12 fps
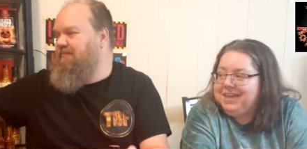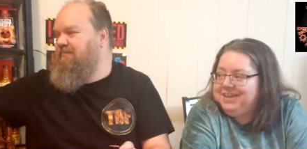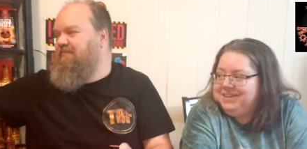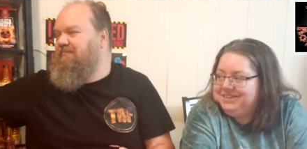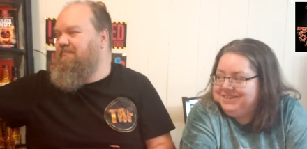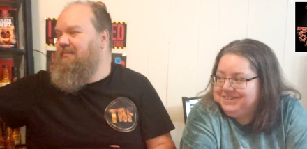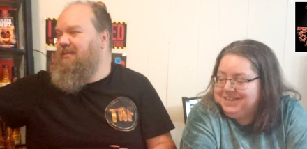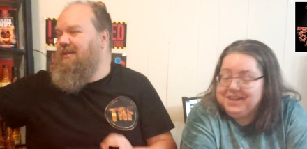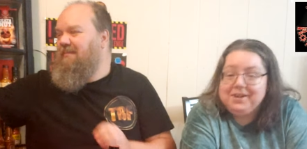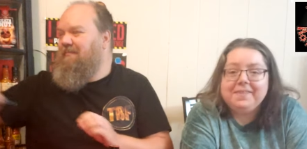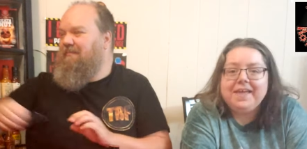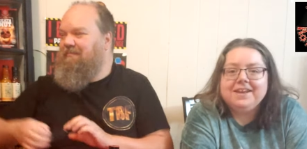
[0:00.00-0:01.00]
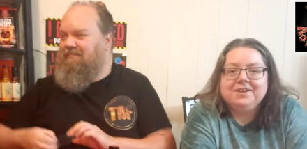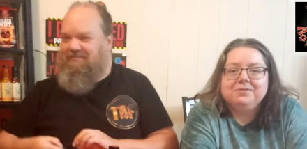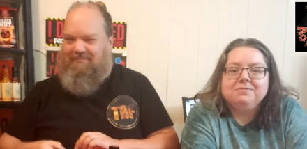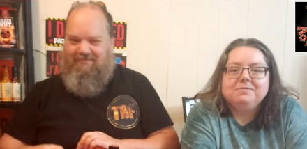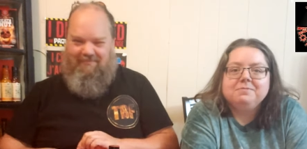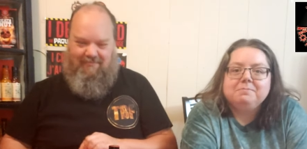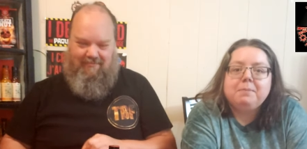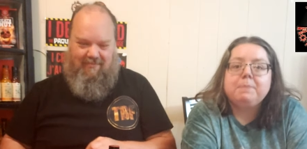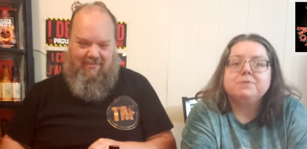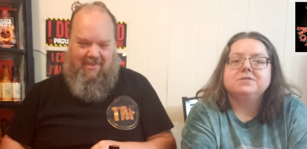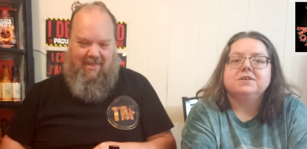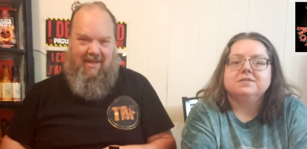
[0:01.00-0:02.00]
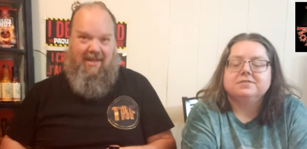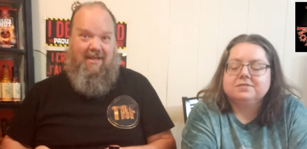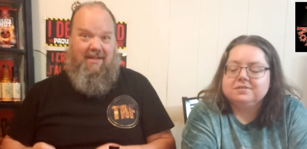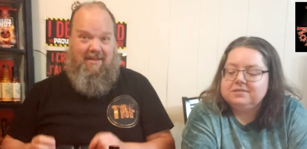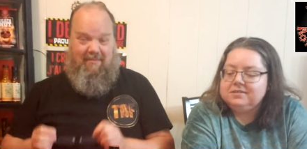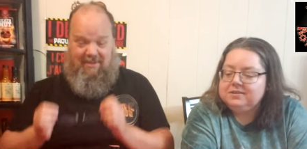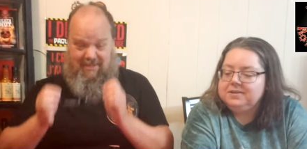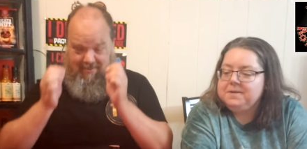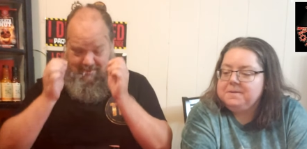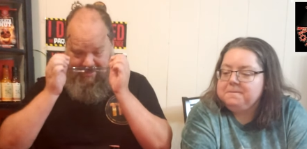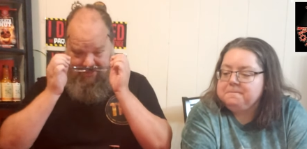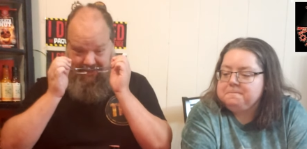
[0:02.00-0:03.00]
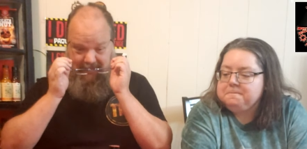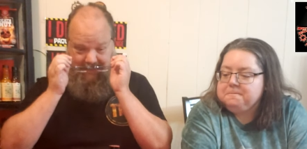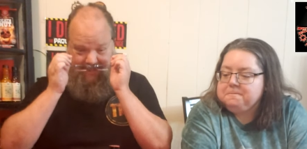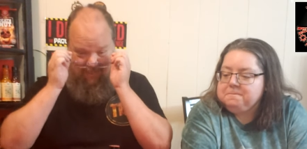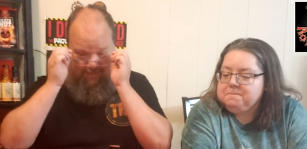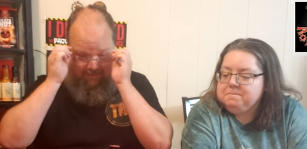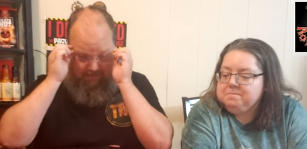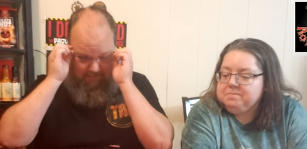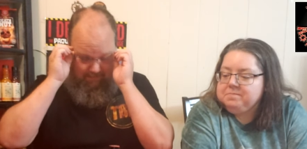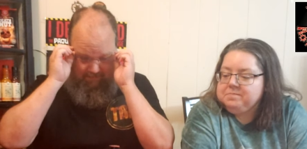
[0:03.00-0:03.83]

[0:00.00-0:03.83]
Speaker 1: and on that note, pepper sauce.
Speaker 2: Let me see what this thing says.